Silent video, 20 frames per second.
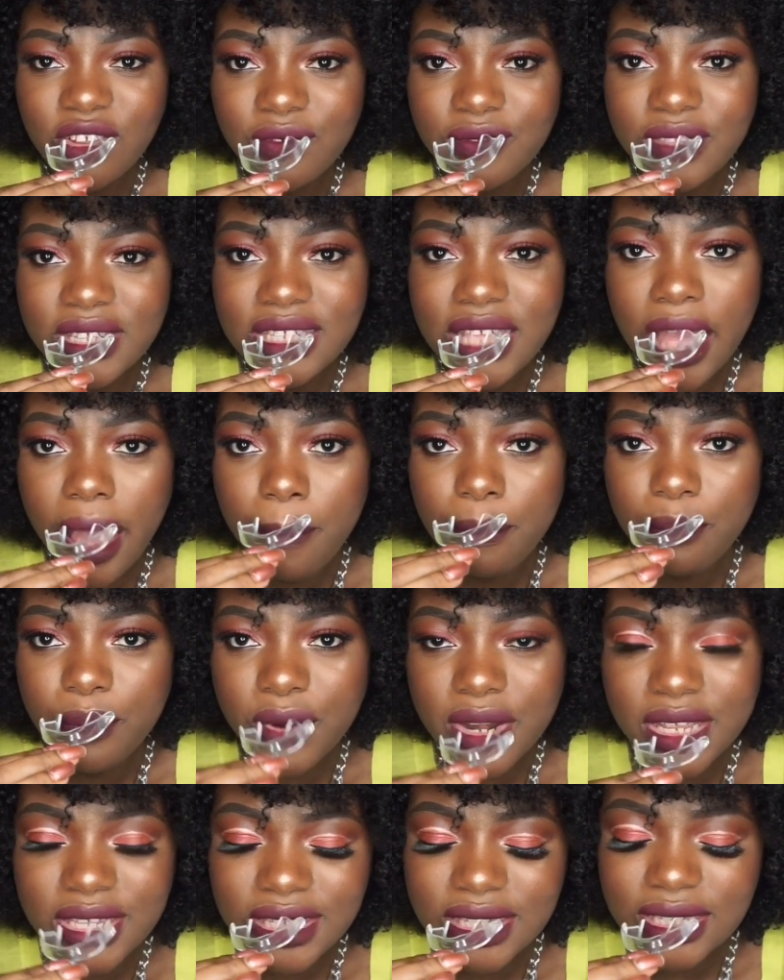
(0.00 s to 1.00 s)
of this and
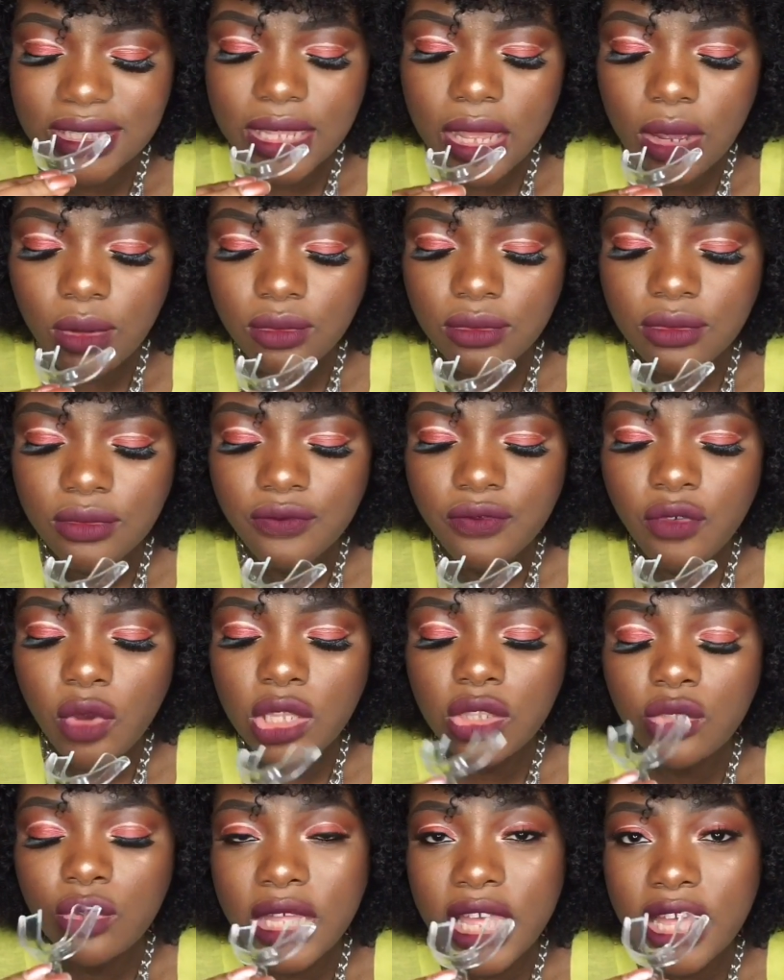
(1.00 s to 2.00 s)
press it down for
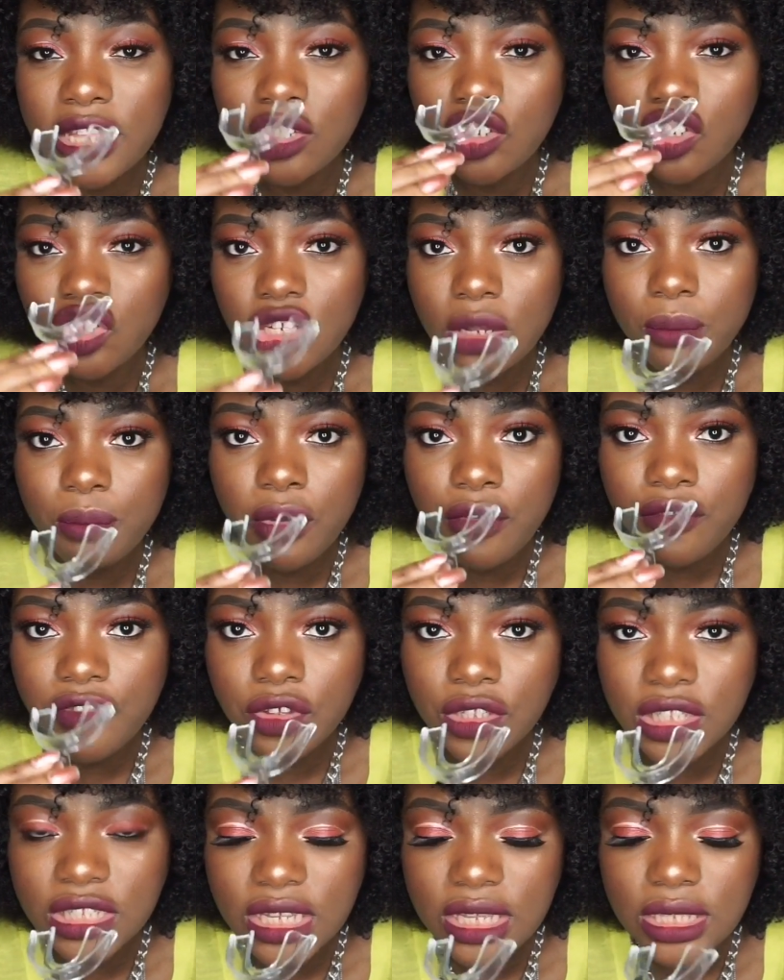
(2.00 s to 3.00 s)
it to get the shape of
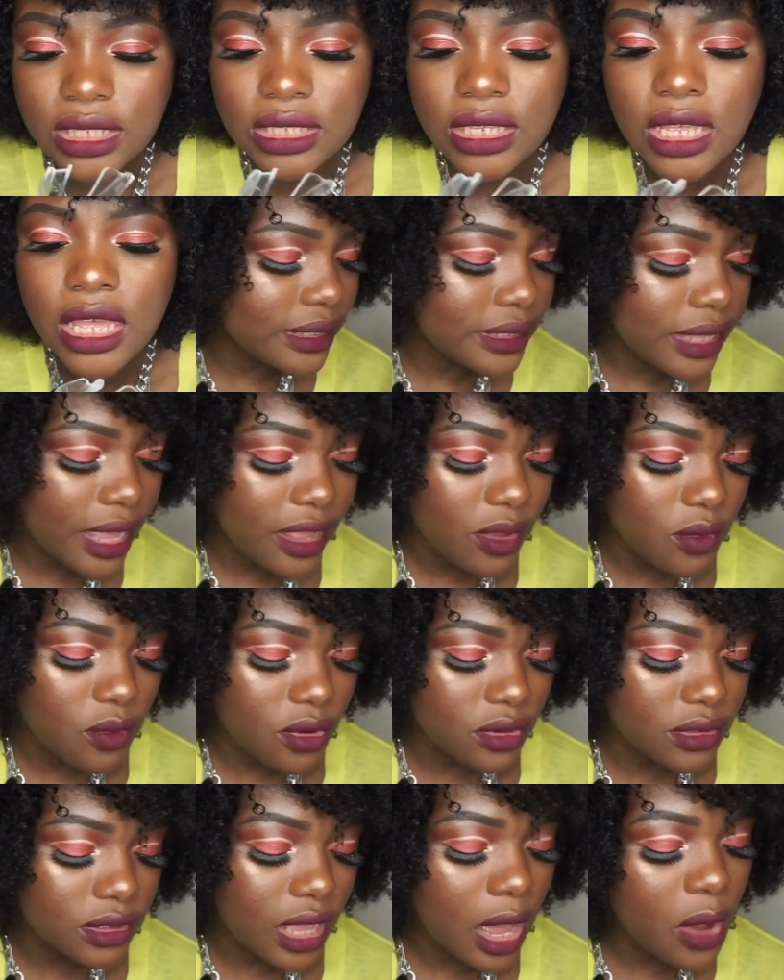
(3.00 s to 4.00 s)
your teeth. How it
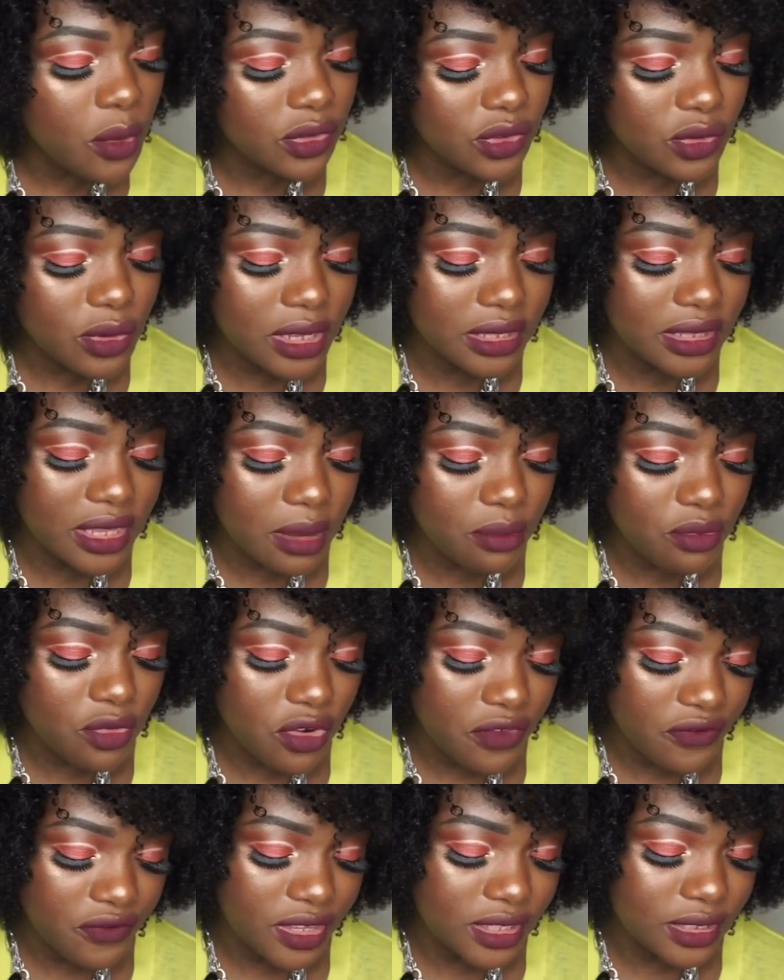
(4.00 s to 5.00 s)
works. I will do a demo
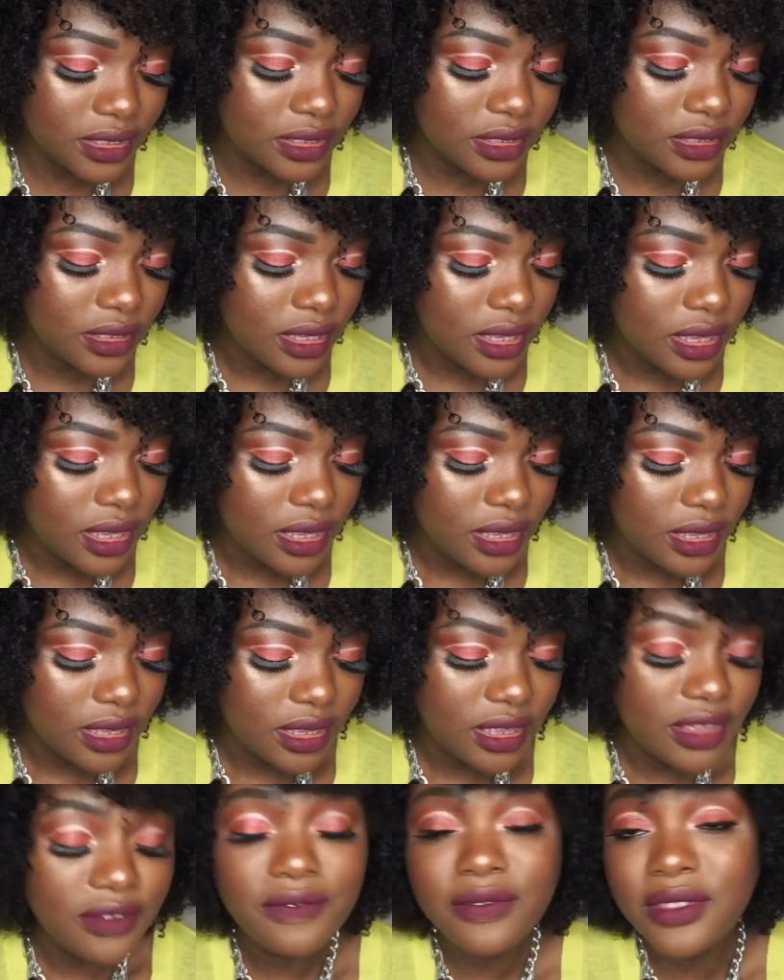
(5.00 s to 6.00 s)
of it
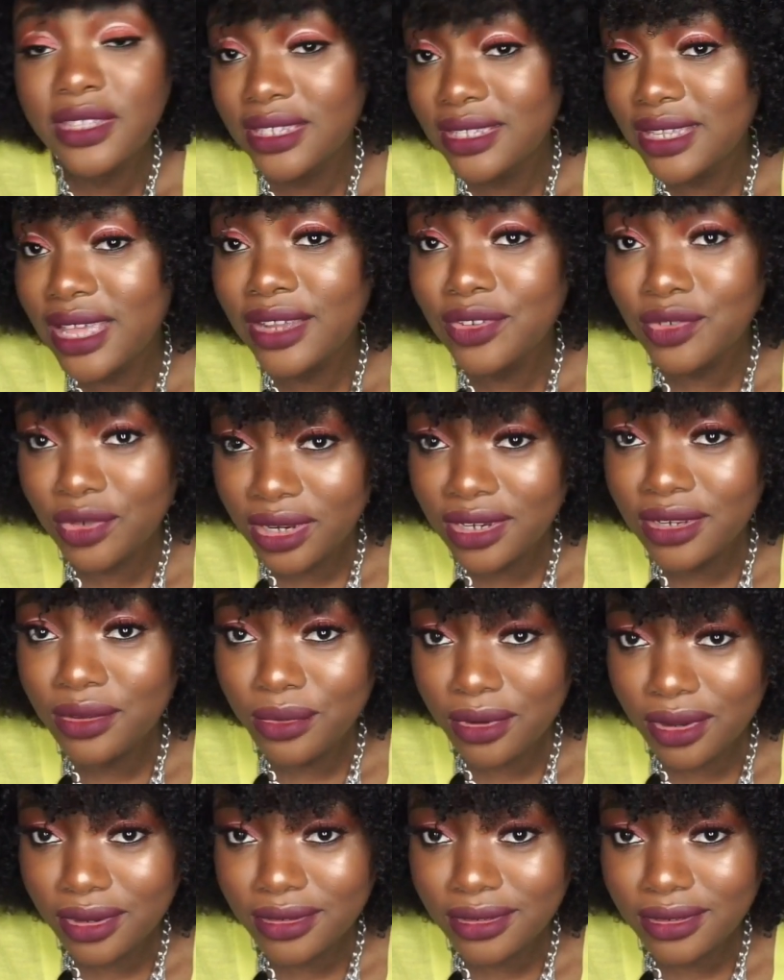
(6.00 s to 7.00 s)
if this actually
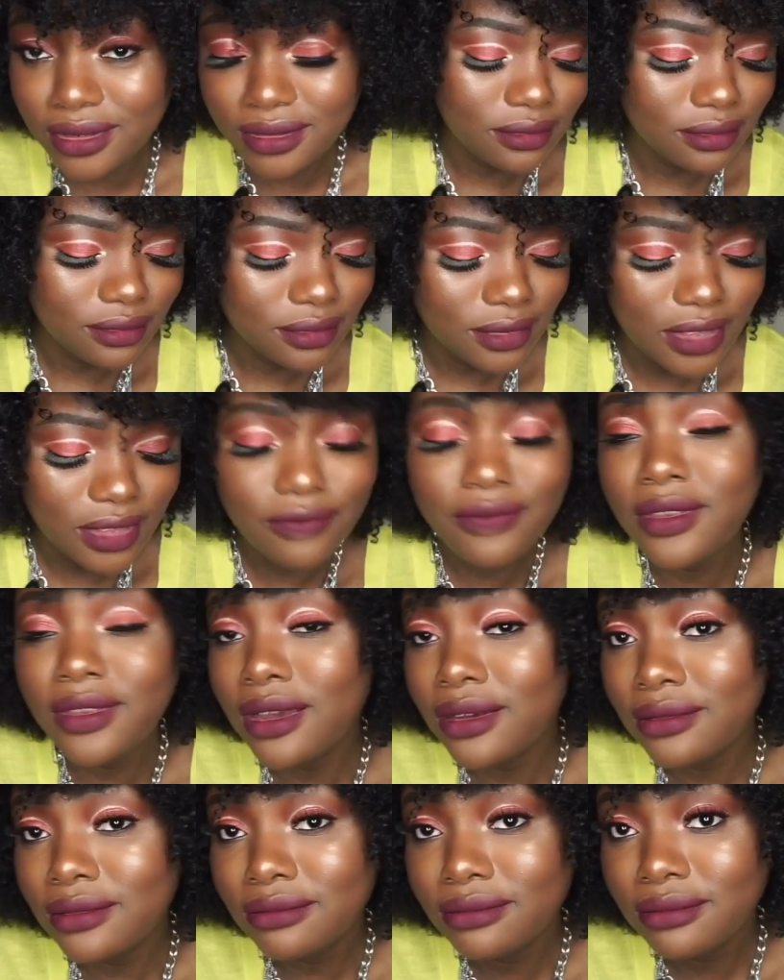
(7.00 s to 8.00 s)
works. If
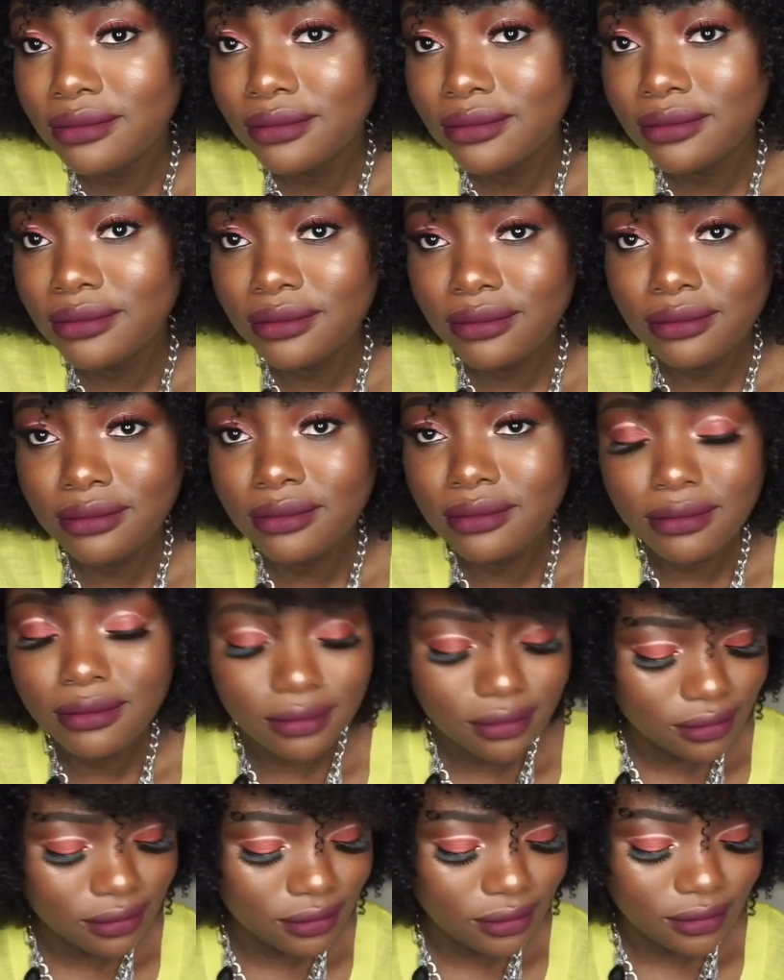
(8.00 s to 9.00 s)
not,
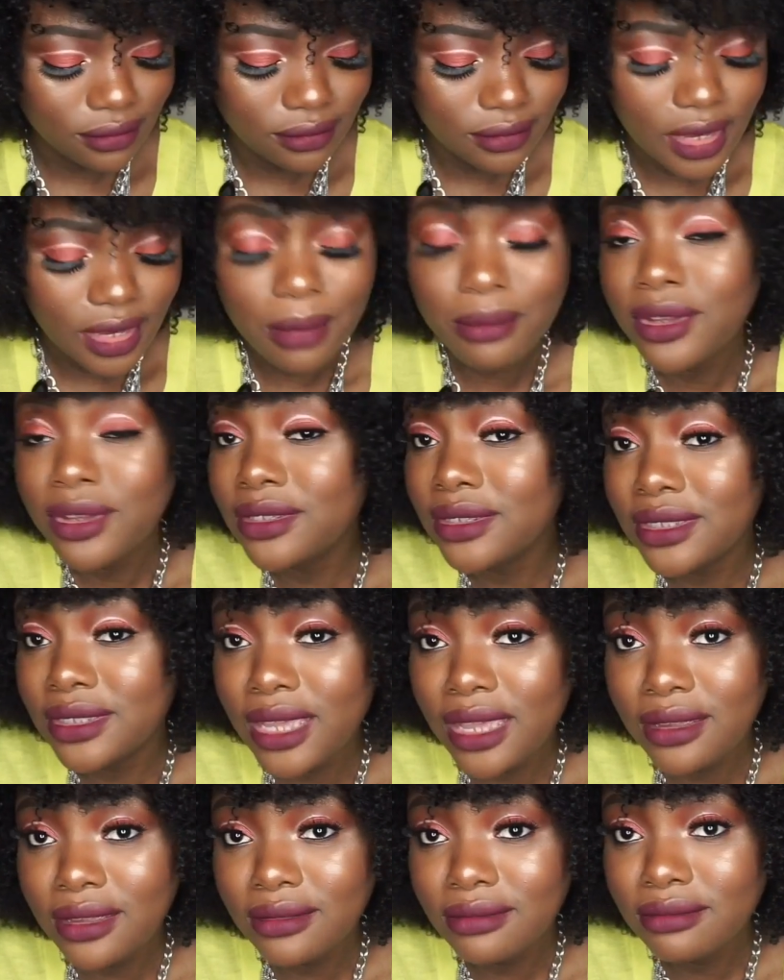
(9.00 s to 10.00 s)
I'm going to tell
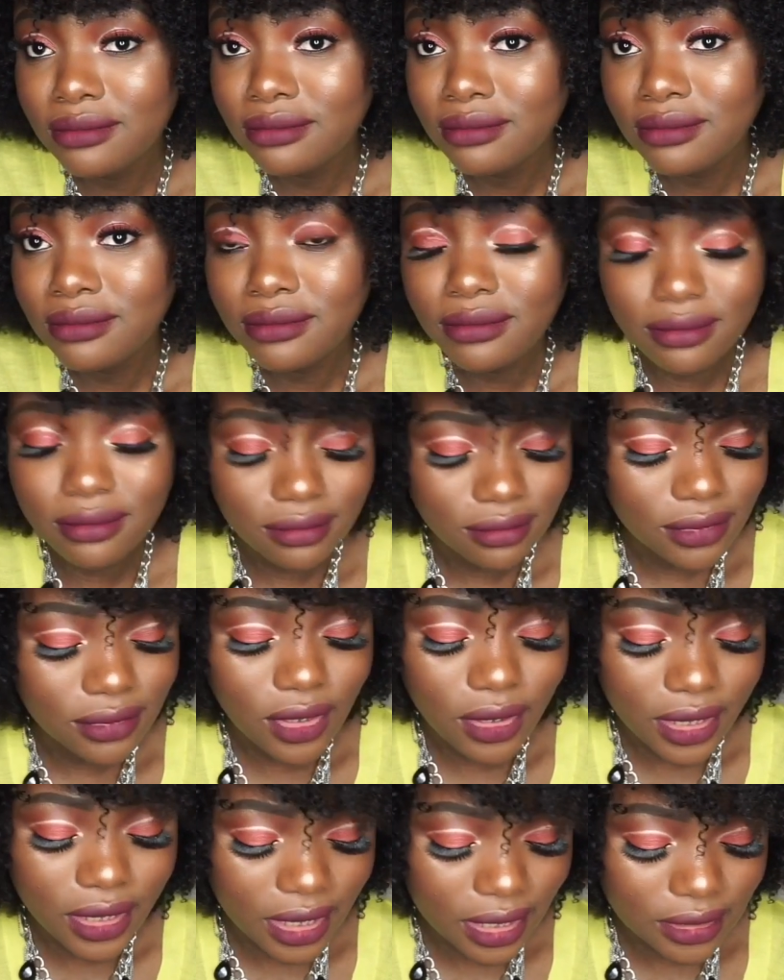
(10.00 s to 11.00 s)
you,
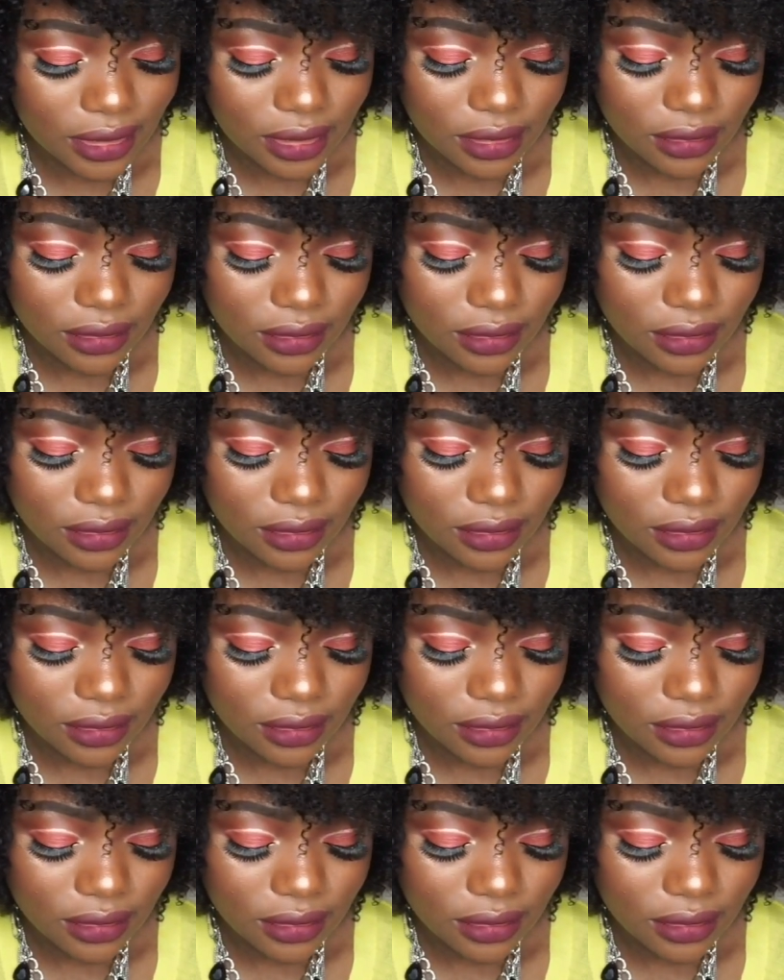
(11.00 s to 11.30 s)
don't get it.